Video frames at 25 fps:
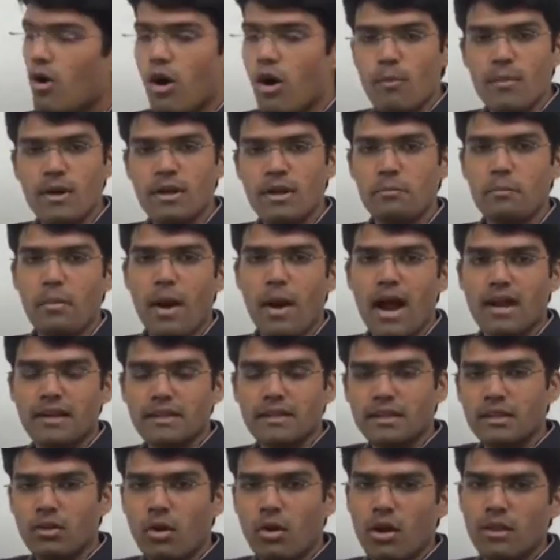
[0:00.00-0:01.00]
common
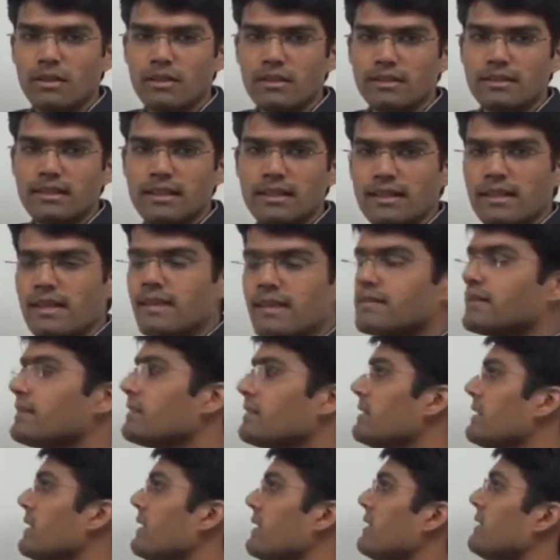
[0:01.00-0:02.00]
part in all the three
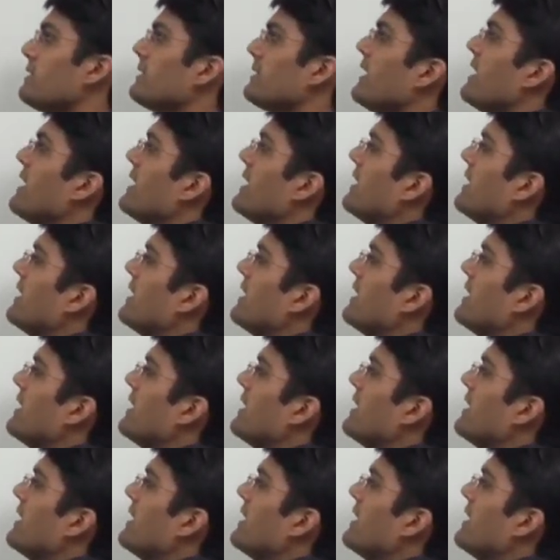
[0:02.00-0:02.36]
cases here is